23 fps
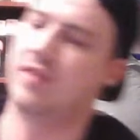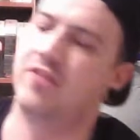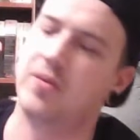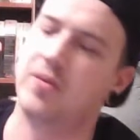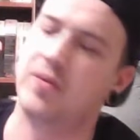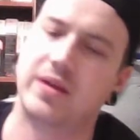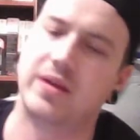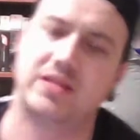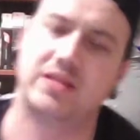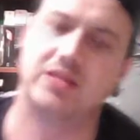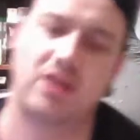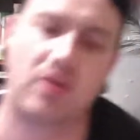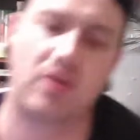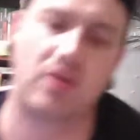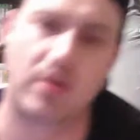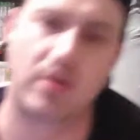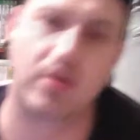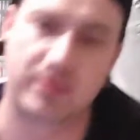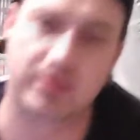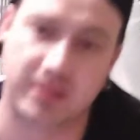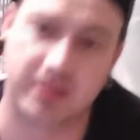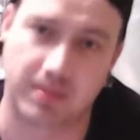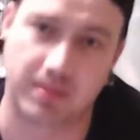weeks ago I
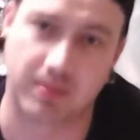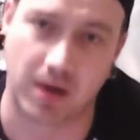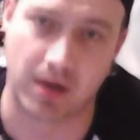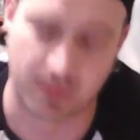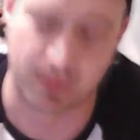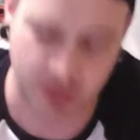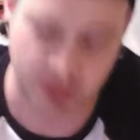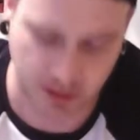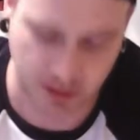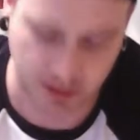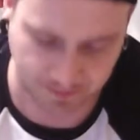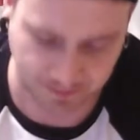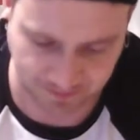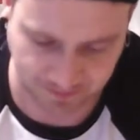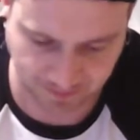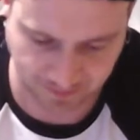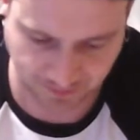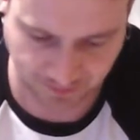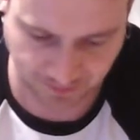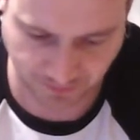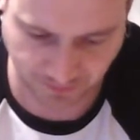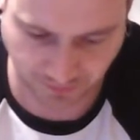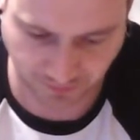was in the barbers.
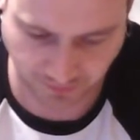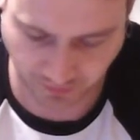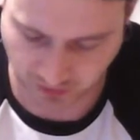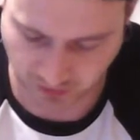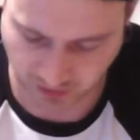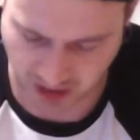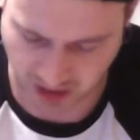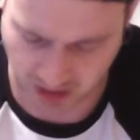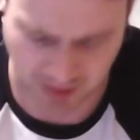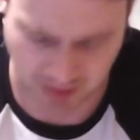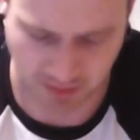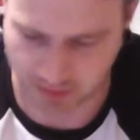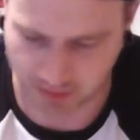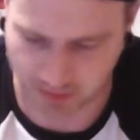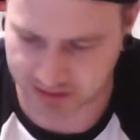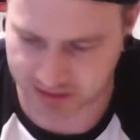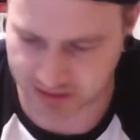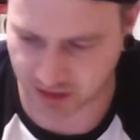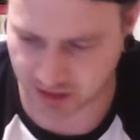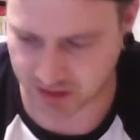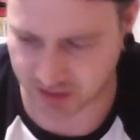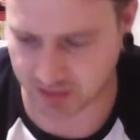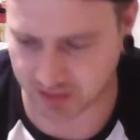A couple of weeks
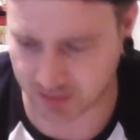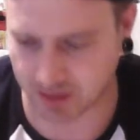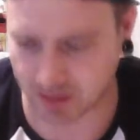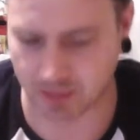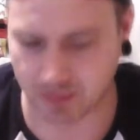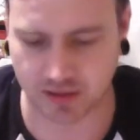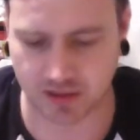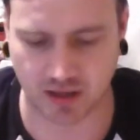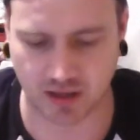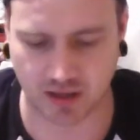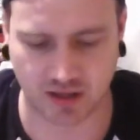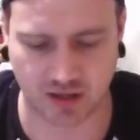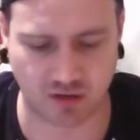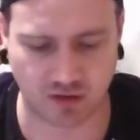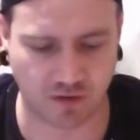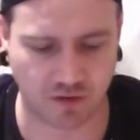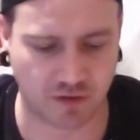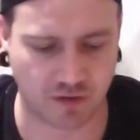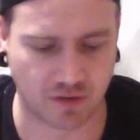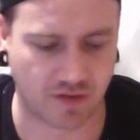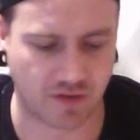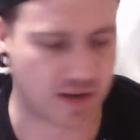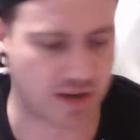ago I was in the barbers, and I scroll
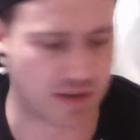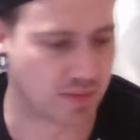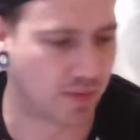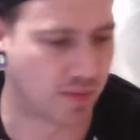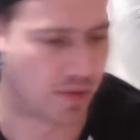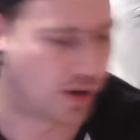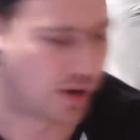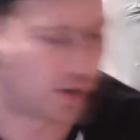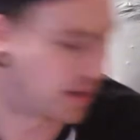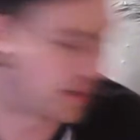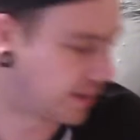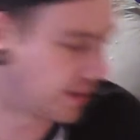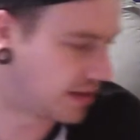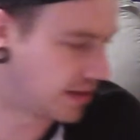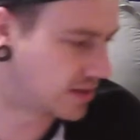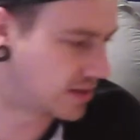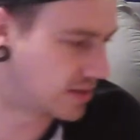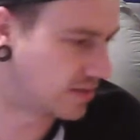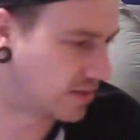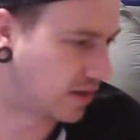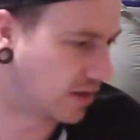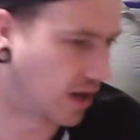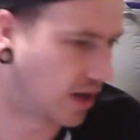through the Facebook
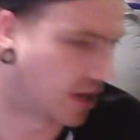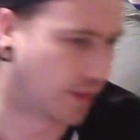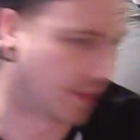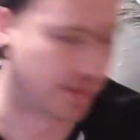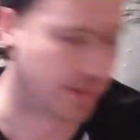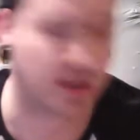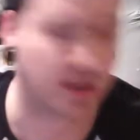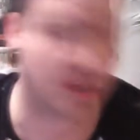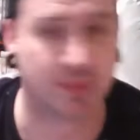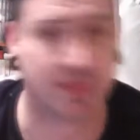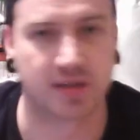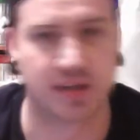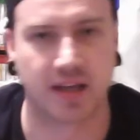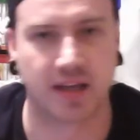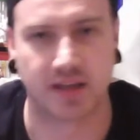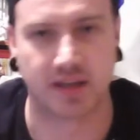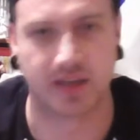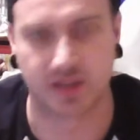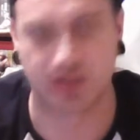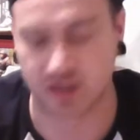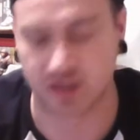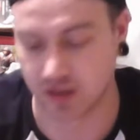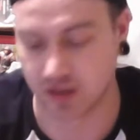Marketplace a couple of times a day
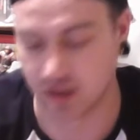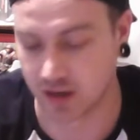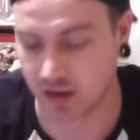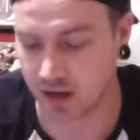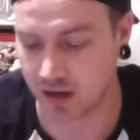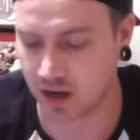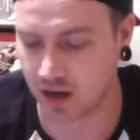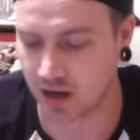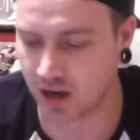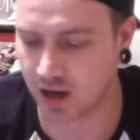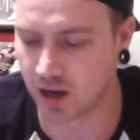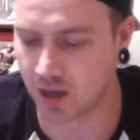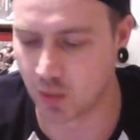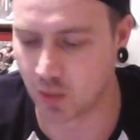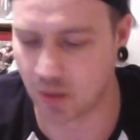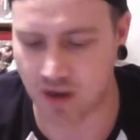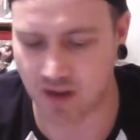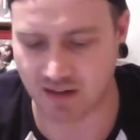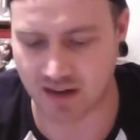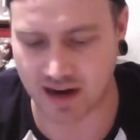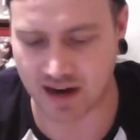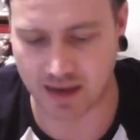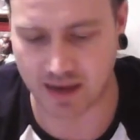just to where
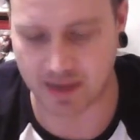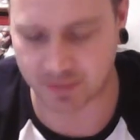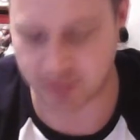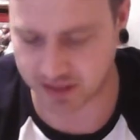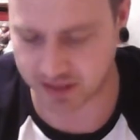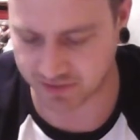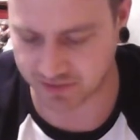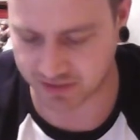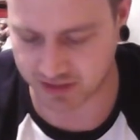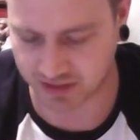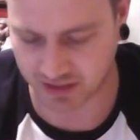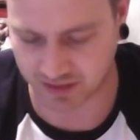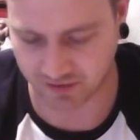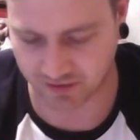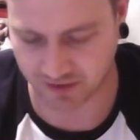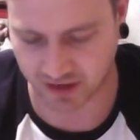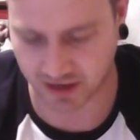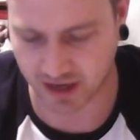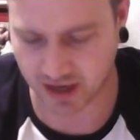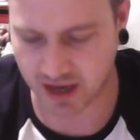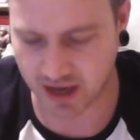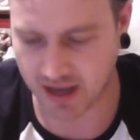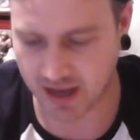I am, see if there's
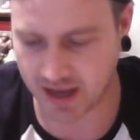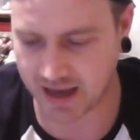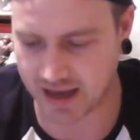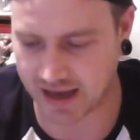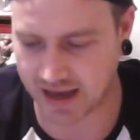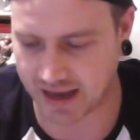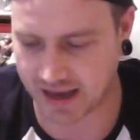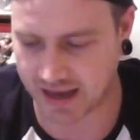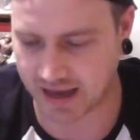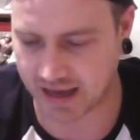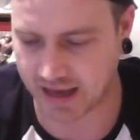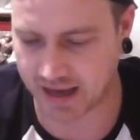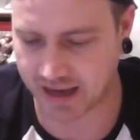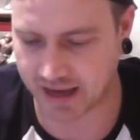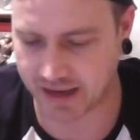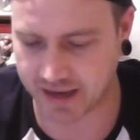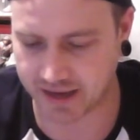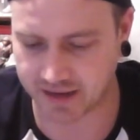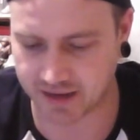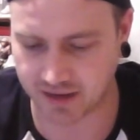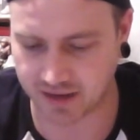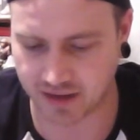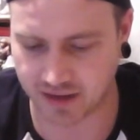anything.
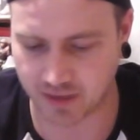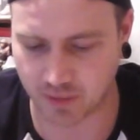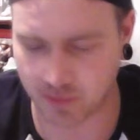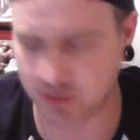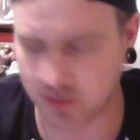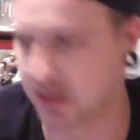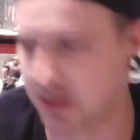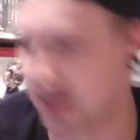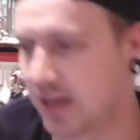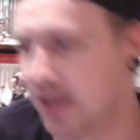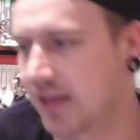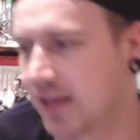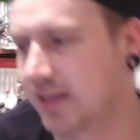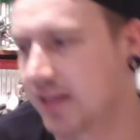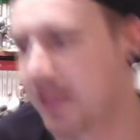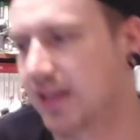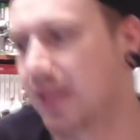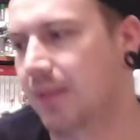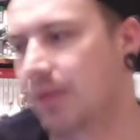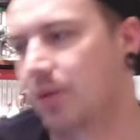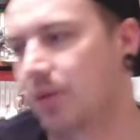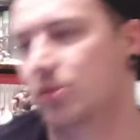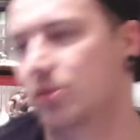And there was a lady
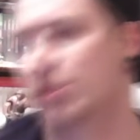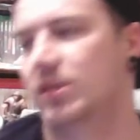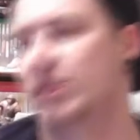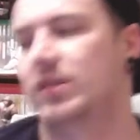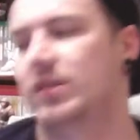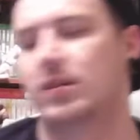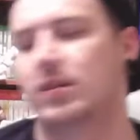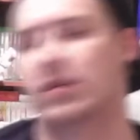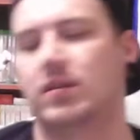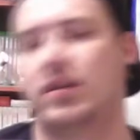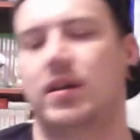that posted a